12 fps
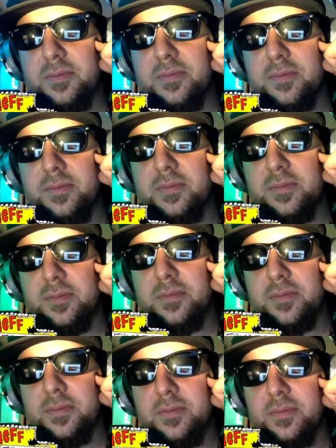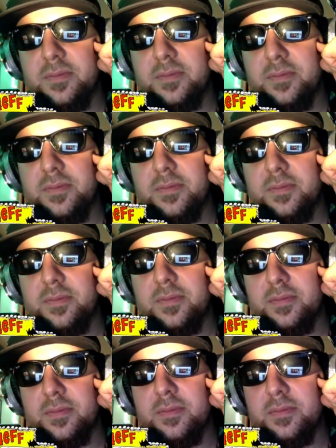
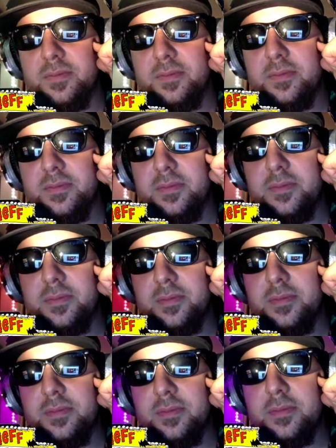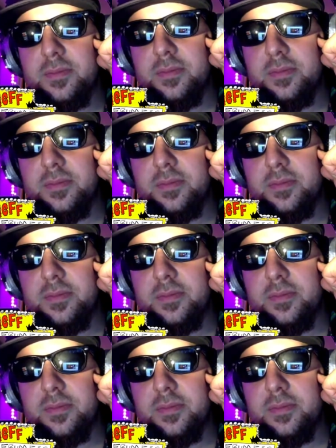The person shown says nothing.